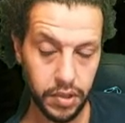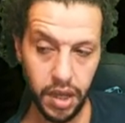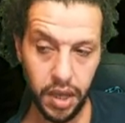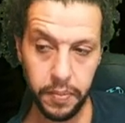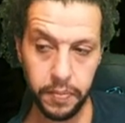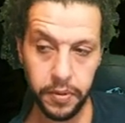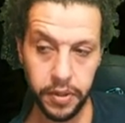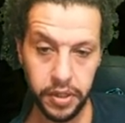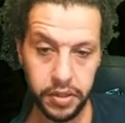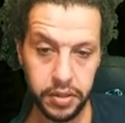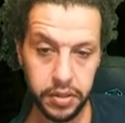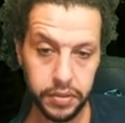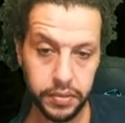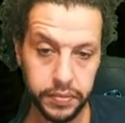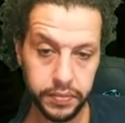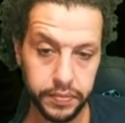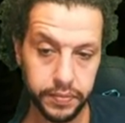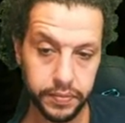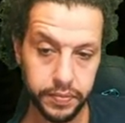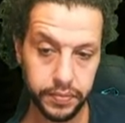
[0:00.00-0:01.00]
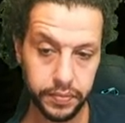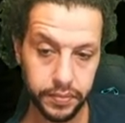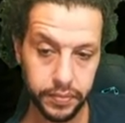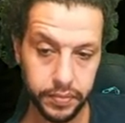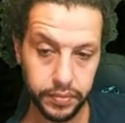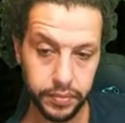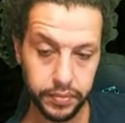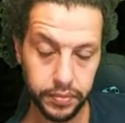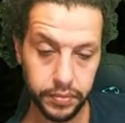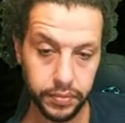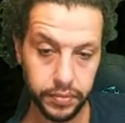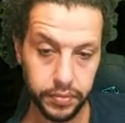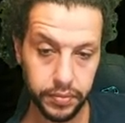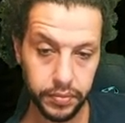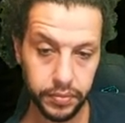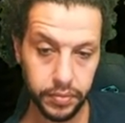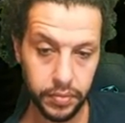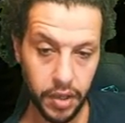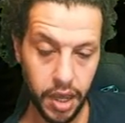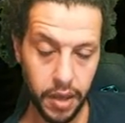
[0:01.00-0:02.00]
Yeah, please.
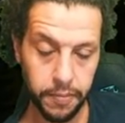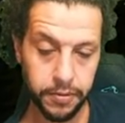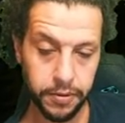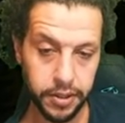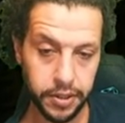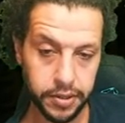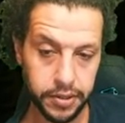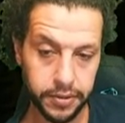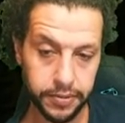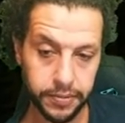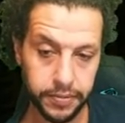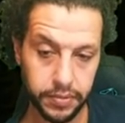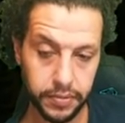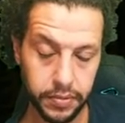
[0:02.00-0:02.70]
Yeah, please.